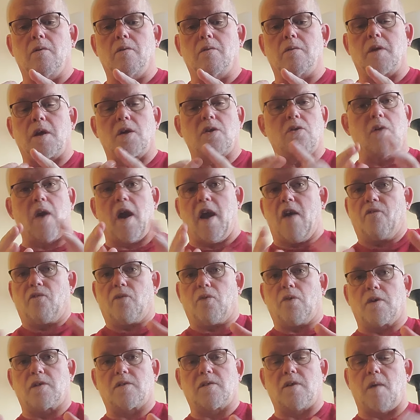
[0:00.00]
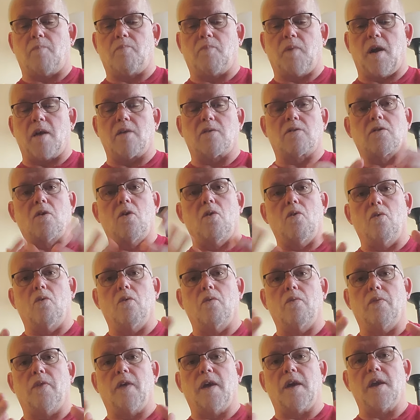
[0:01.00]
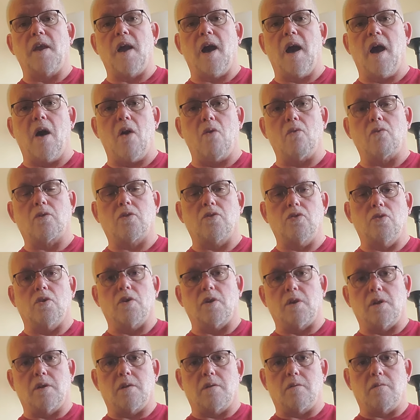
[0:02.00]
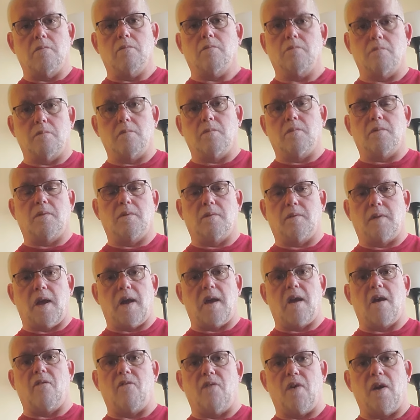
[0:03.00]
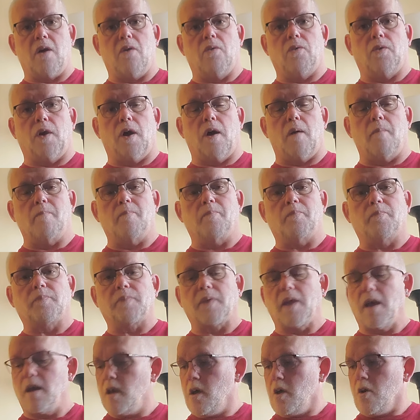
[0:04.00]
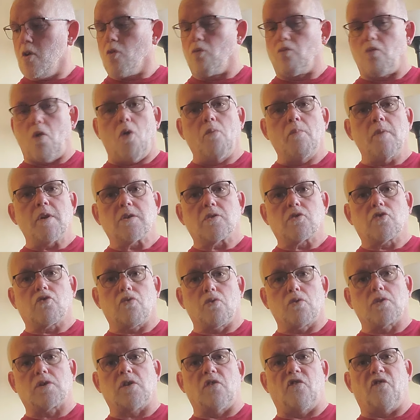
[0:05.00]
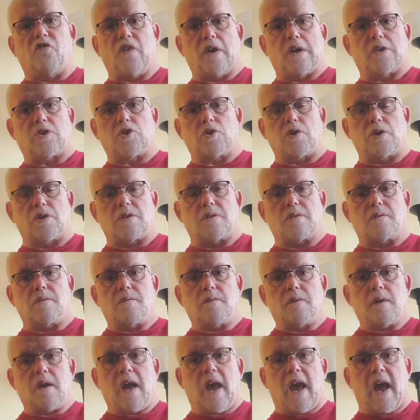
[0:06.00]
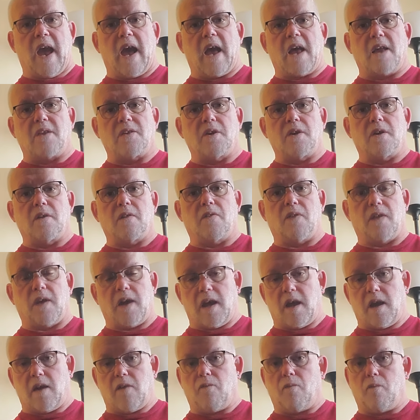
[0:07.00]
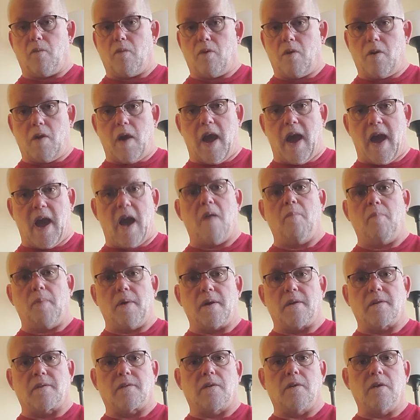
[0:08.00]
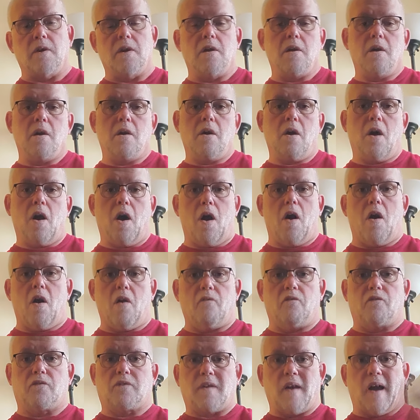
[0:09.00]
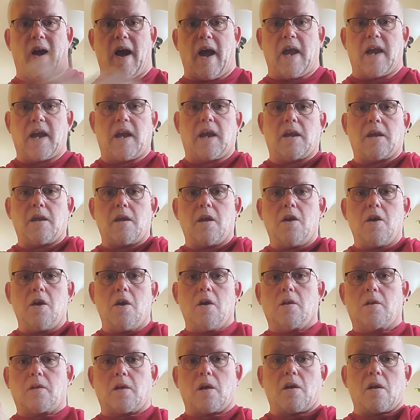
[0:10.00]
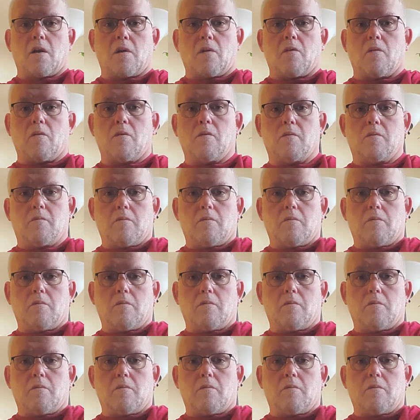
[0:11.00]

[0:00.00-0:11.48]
Then you have to accept that. So then how could they have held up? Roman crucifixion had the habit of tying their